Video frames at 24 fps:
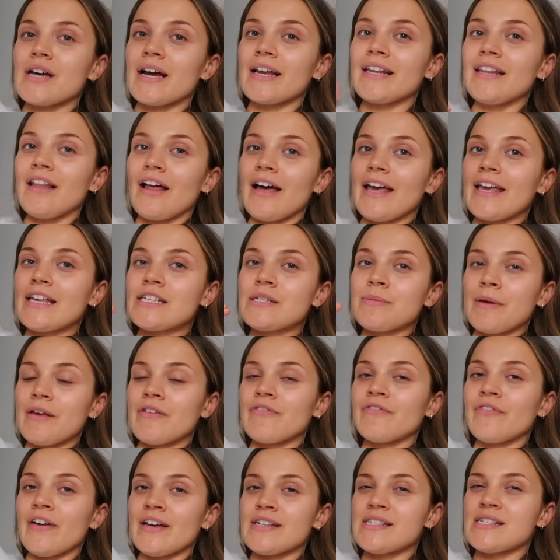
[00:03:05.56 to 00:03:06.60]
I like to be
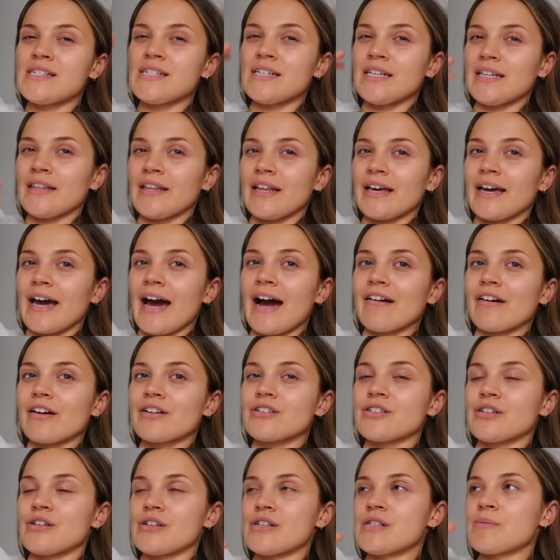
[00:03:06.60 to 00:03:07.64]
invested in the
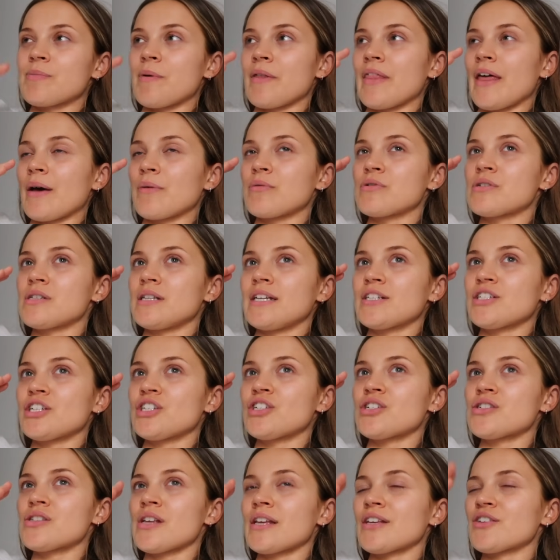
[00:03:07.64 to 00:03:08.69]
characters, but there was literally
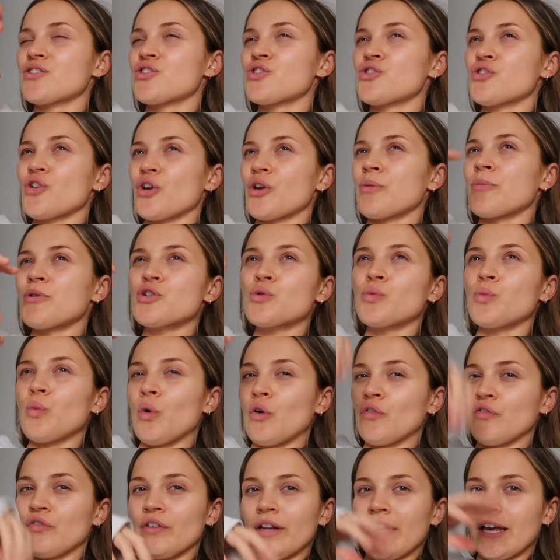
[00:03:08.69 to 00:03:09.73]
just like so much
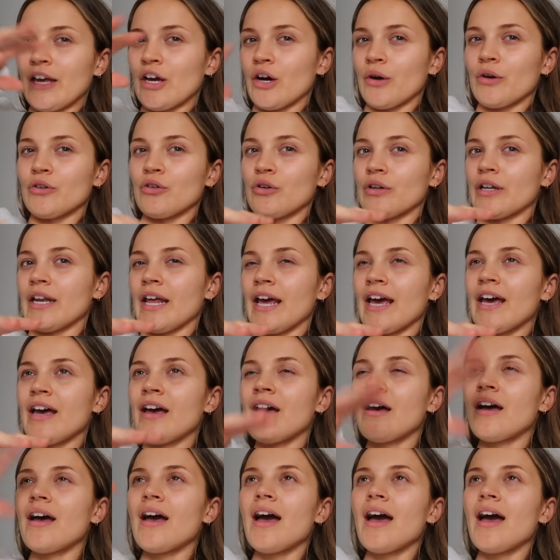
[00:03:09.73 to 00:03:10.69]
waffling going on in it.